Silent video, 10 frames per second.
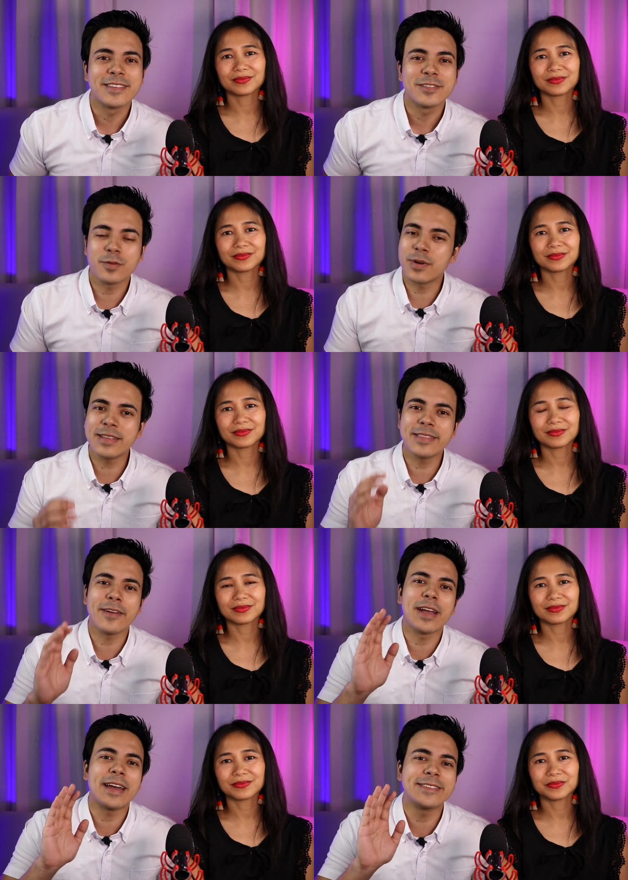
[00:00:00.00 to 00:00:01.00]
Speaker 1: So right
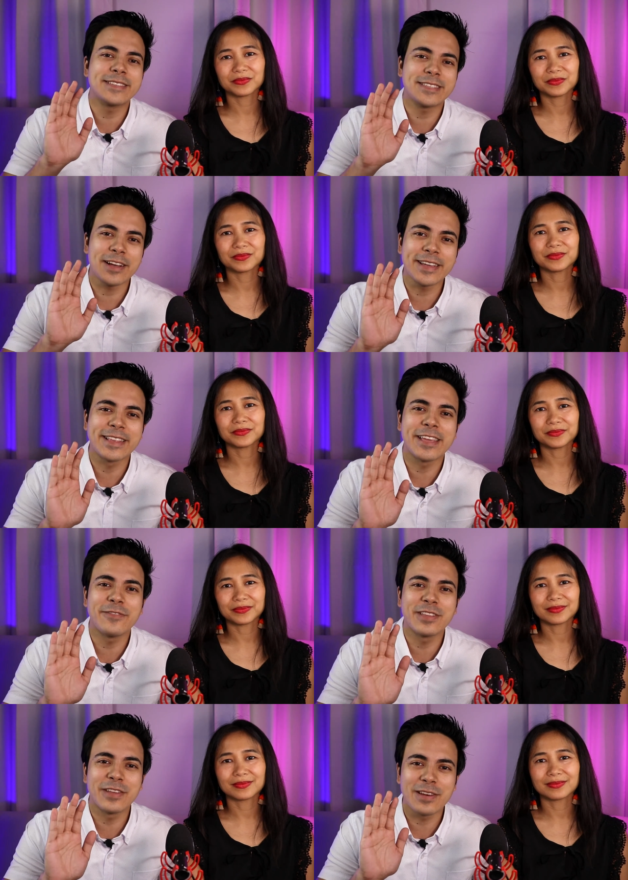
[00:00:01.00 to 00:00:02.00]
now, God is again
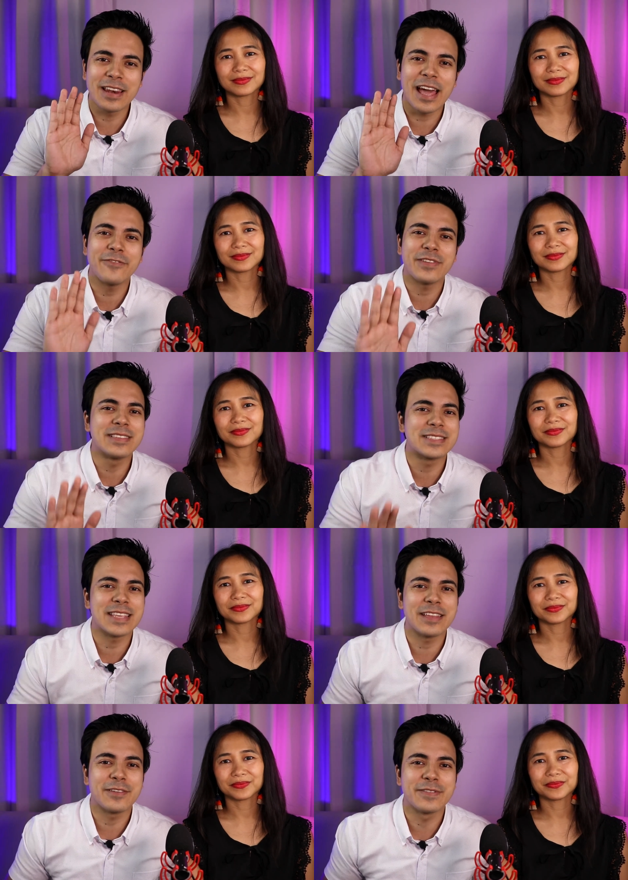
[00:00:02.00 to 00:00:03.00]
giving you life
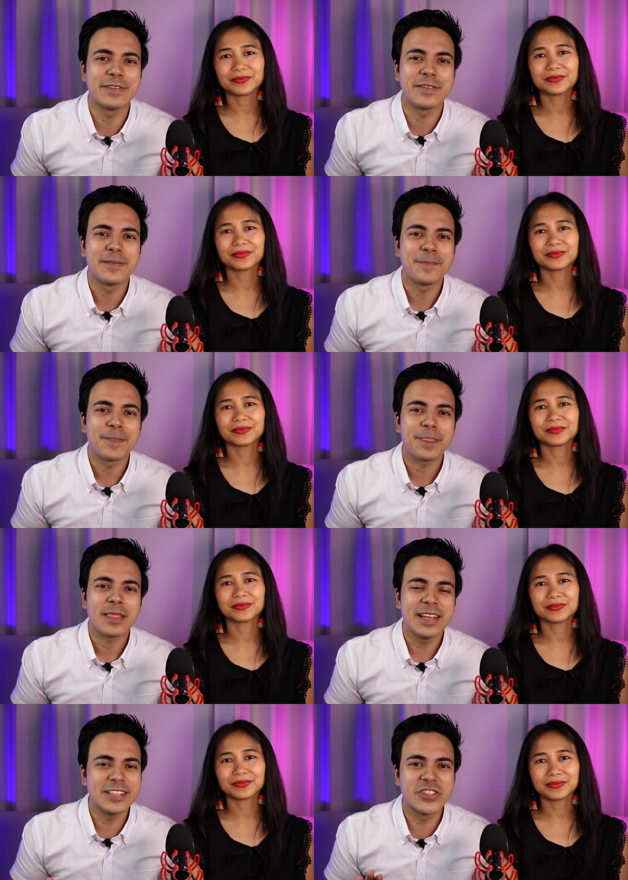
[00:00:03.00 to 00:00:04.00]
inside of you.
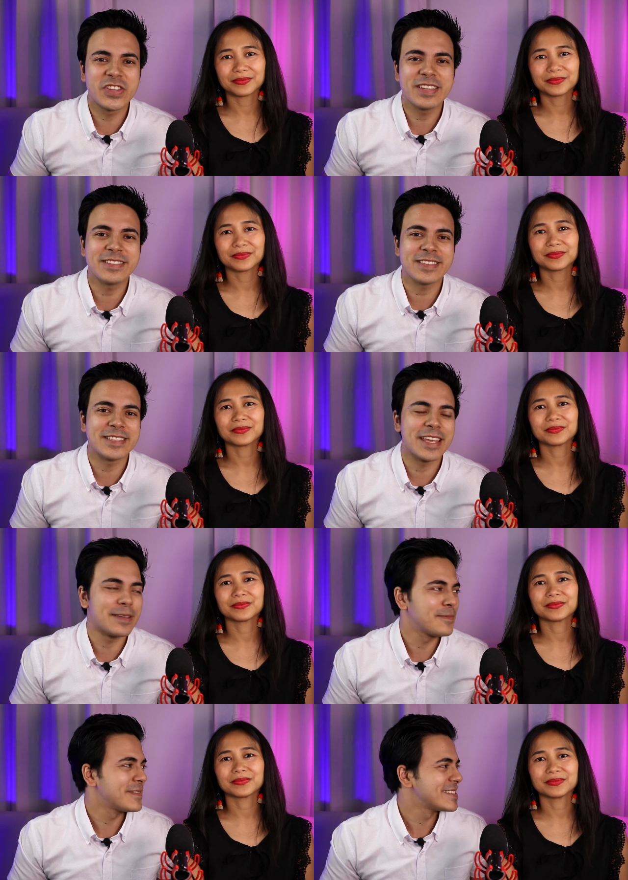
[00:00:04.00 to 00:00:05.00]
In Jesus'
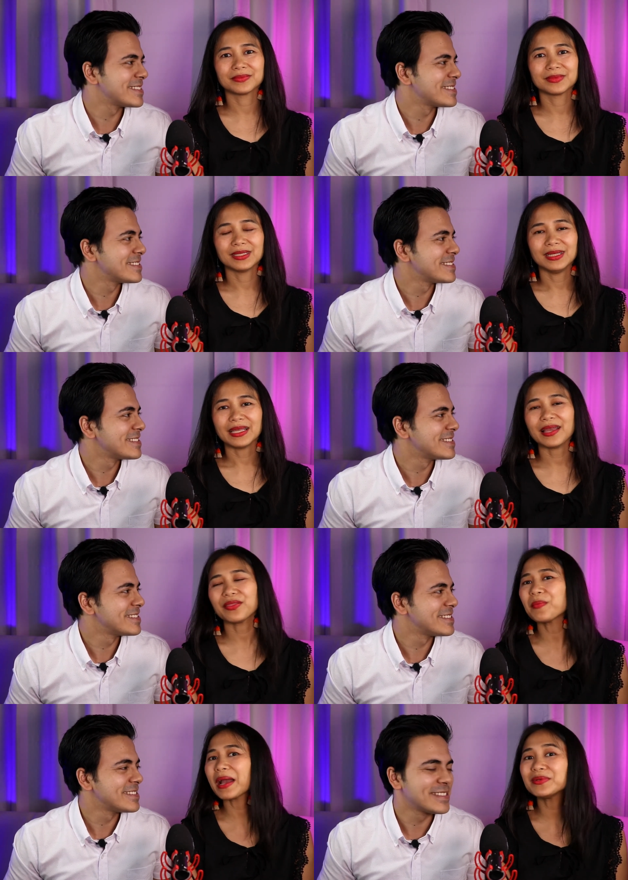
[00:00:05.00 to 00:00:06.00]
name.
Speaker 2: Yeah,
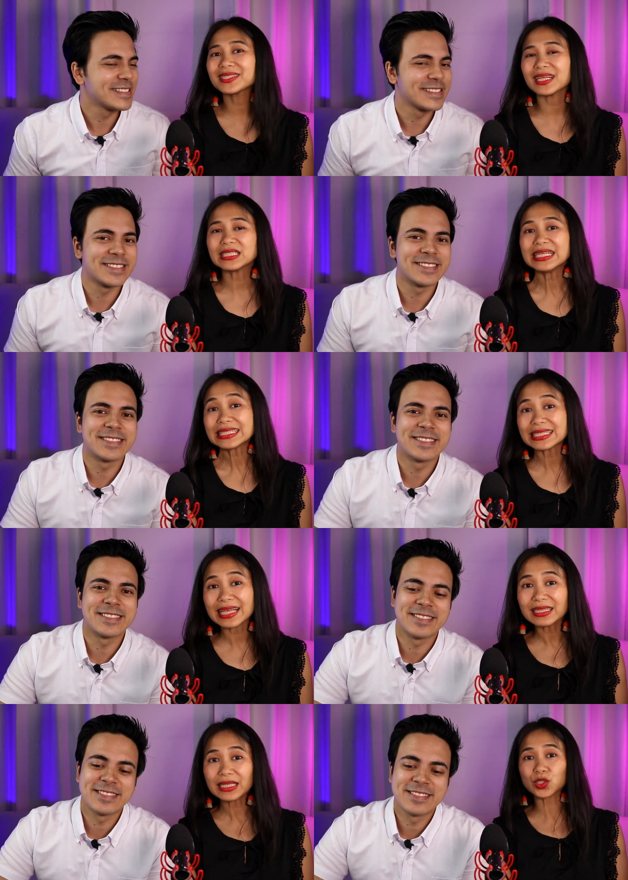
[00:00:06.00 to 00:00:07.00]
the Bible says he
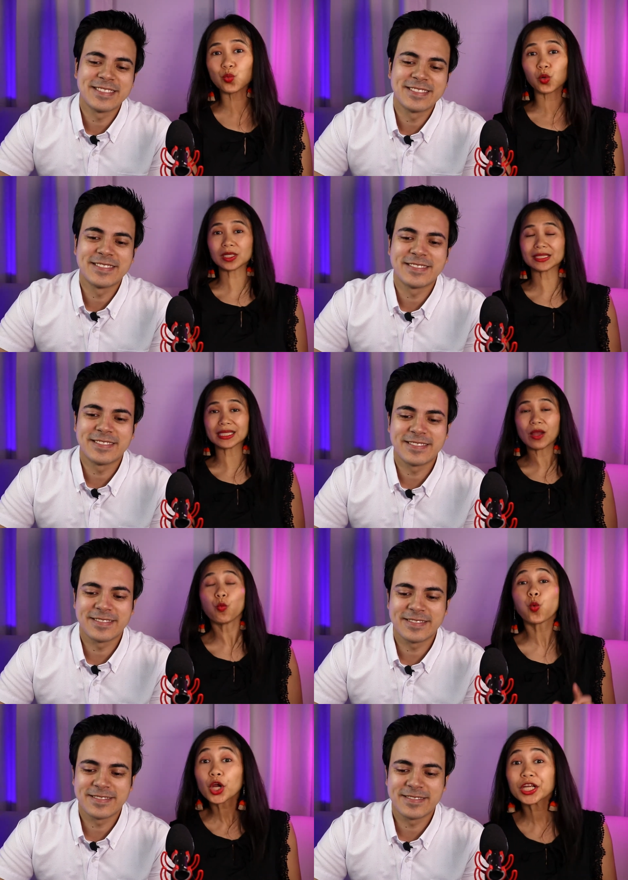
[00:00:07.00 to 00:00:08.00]
sent his world
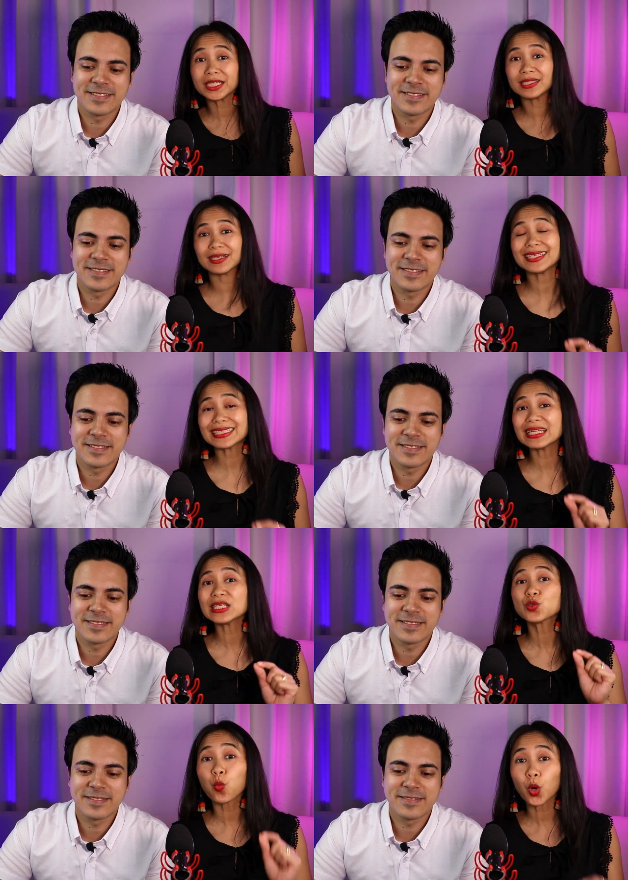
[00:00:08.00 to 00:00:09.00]
word. He sent
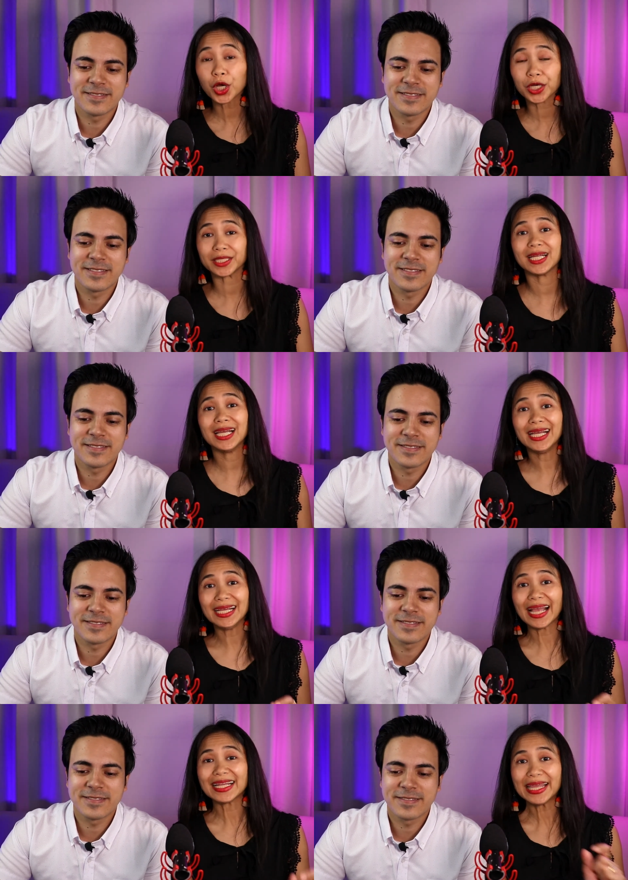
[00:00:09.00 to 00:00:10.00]
his word
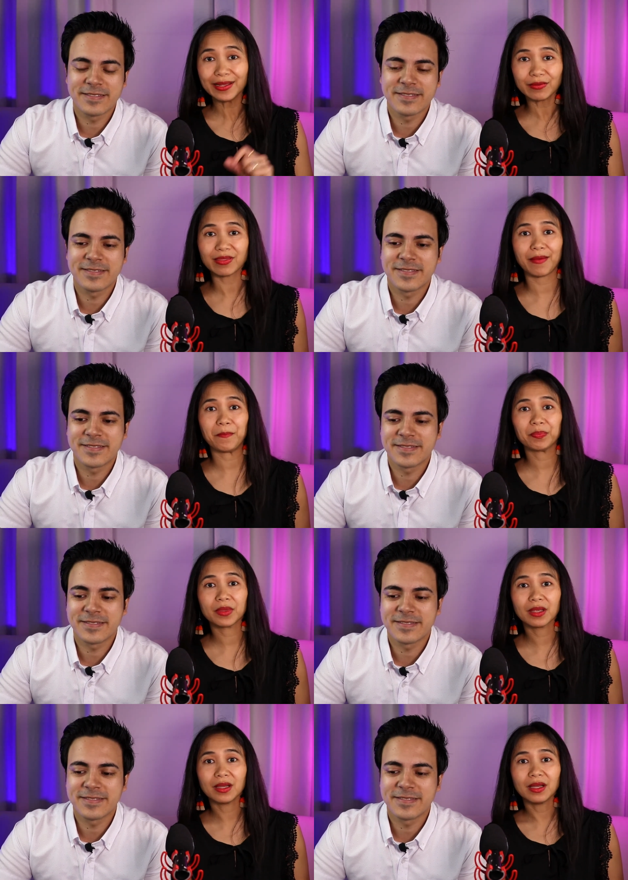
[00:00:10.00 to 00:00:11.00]
and healed them.
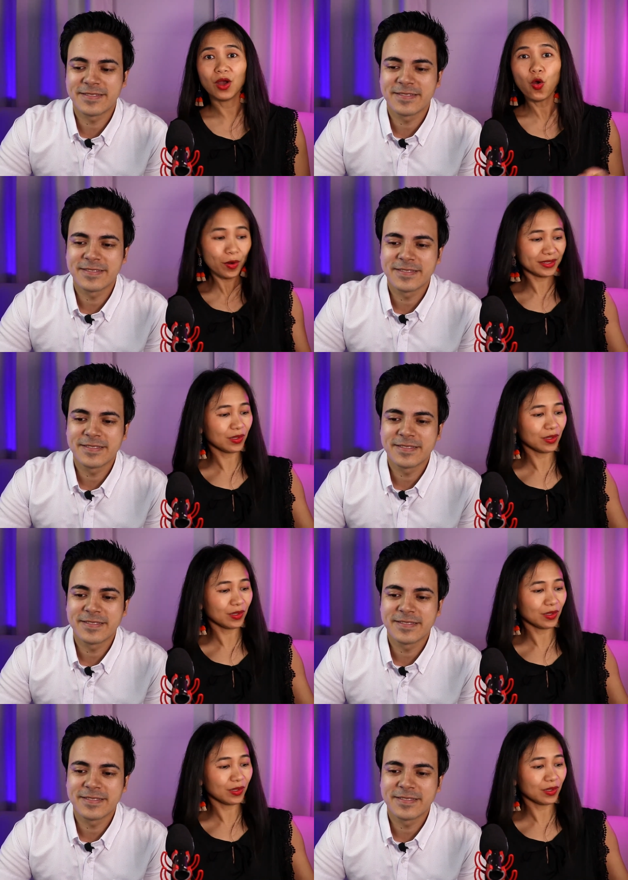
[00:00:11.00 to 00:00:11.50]
Who is